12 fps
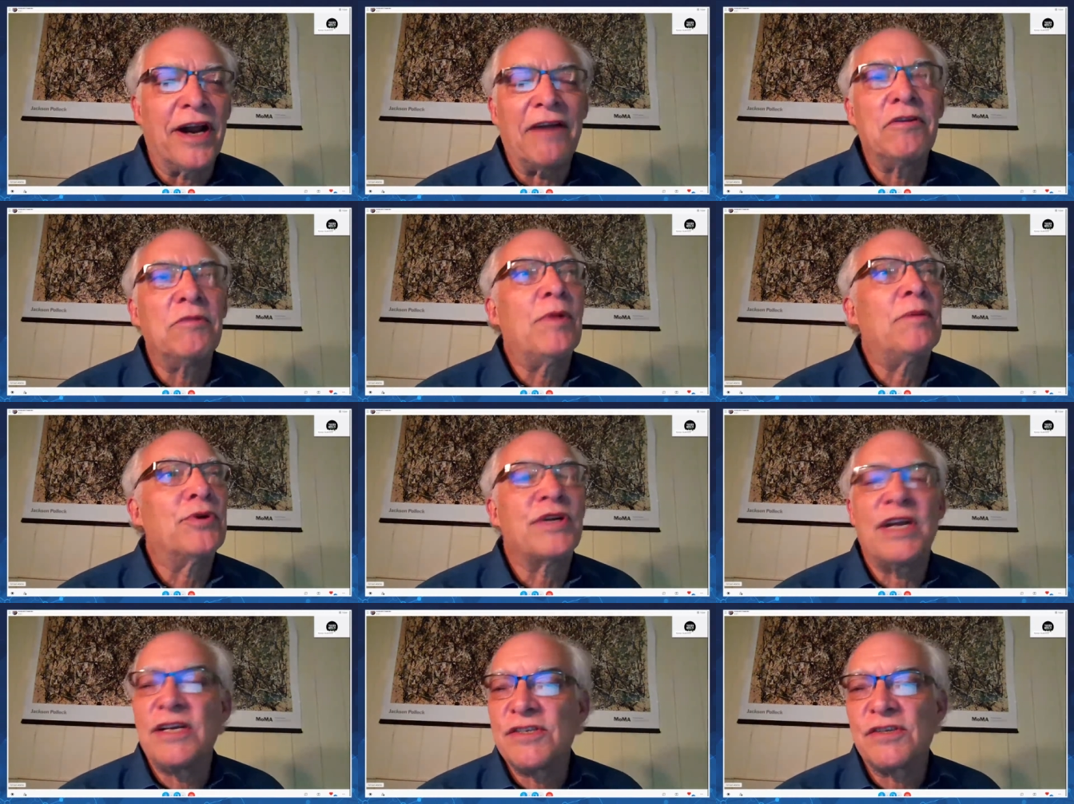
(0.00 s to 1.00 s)
I remember
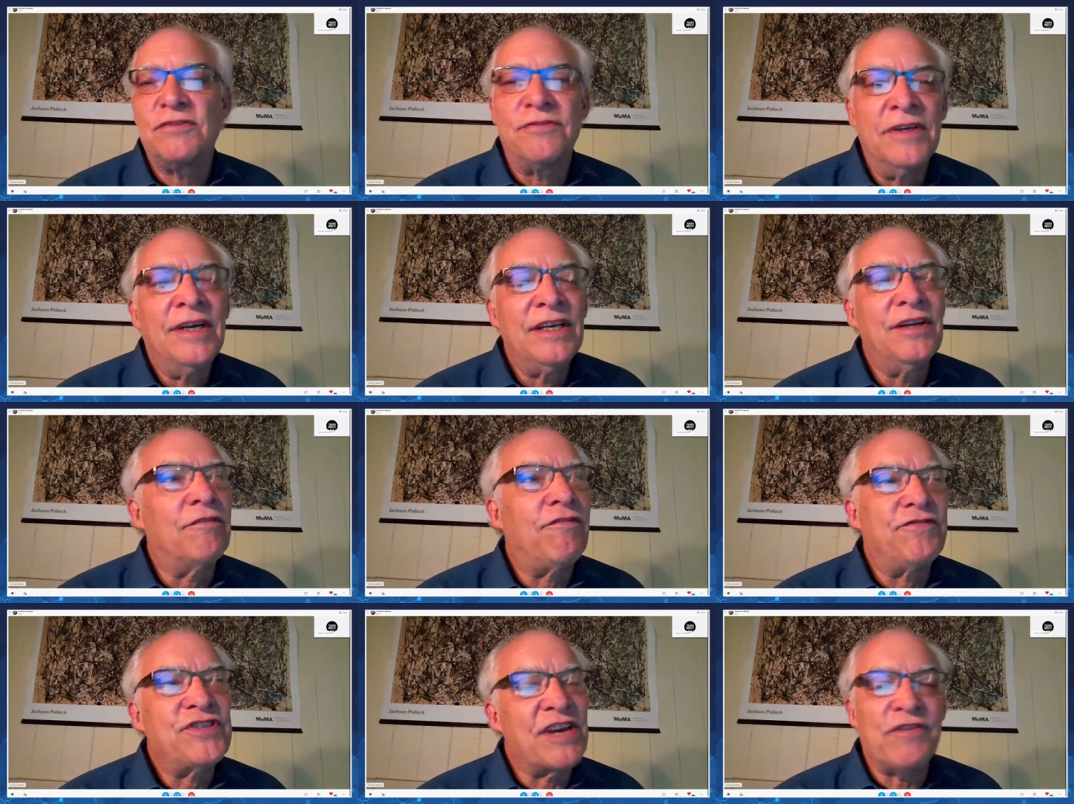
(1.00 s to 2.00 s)
days of you know
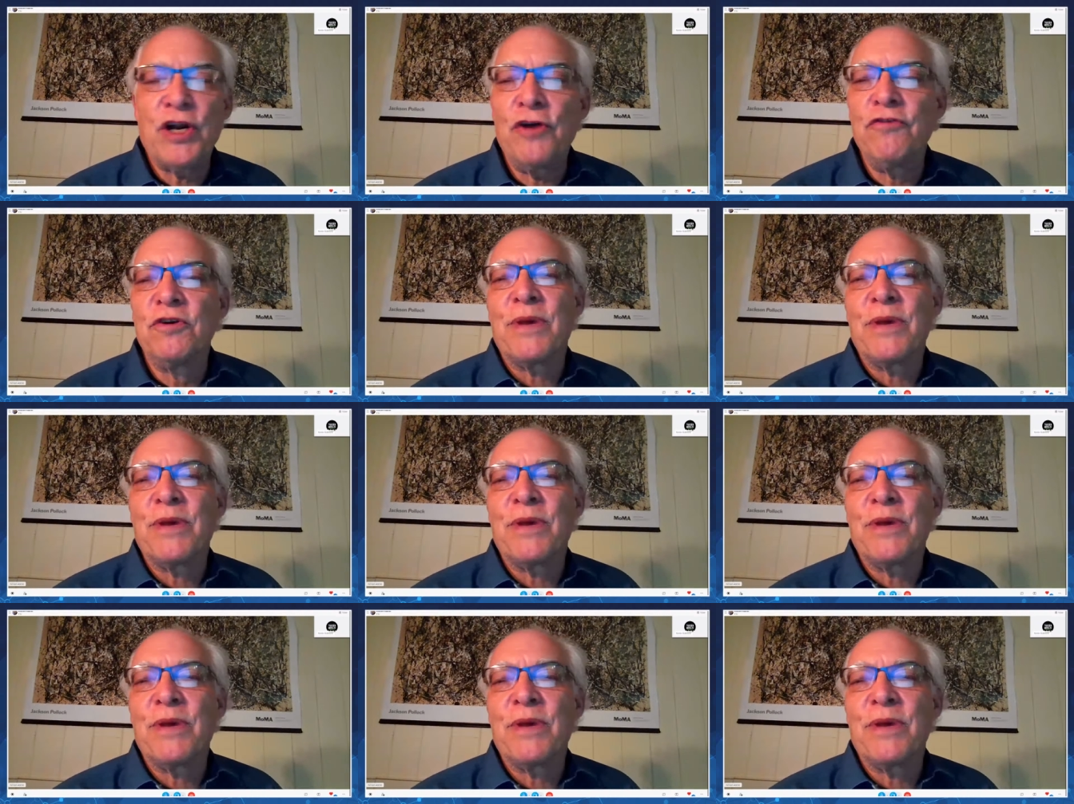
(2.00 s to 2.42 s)
700